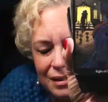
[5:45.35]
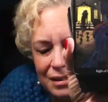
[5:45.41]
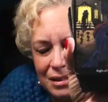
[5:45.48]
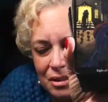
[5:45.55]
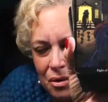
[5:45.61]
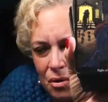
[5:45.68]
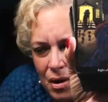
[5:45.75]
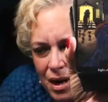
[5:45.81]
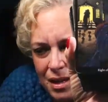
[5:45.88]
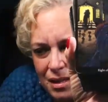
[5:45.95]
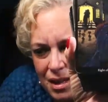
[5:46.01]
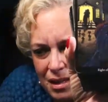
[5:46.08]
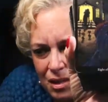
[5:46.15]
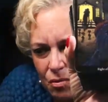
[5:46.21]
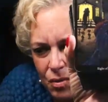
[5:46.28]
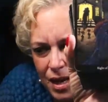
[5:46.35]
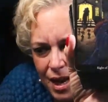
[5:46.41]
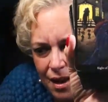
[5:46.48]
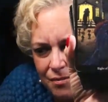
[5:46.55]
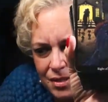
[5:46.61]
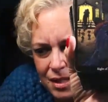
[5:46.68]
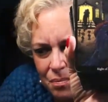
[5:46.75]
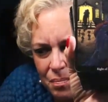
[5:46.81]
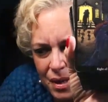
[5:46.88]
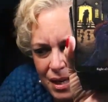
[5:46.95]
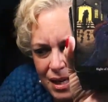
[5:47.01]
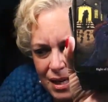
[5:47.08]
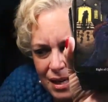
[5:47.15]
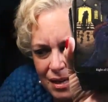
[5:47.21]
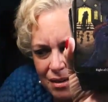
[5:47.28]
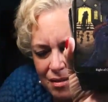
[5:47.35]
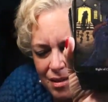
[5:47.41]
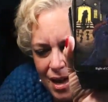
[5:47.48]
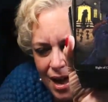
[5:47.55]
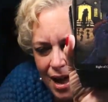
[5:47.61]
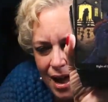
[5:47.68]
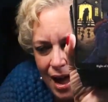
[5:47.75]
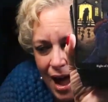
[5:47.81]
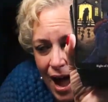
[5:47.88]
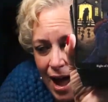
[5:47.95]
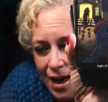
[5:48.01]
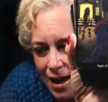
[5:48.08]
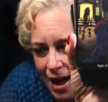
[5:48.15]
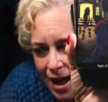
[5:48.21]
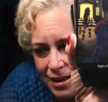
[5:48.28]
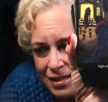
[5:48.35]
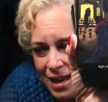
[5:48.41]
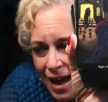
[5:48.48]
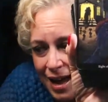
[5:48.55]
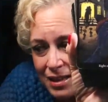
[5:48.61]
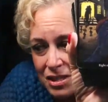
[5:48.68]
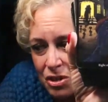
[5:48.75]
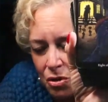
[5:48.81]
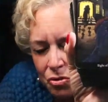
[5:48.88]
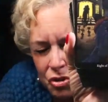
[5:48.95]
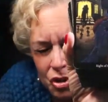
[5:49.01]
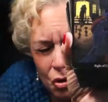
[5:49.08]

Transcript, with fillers: So I think that we have somebody here that ha has no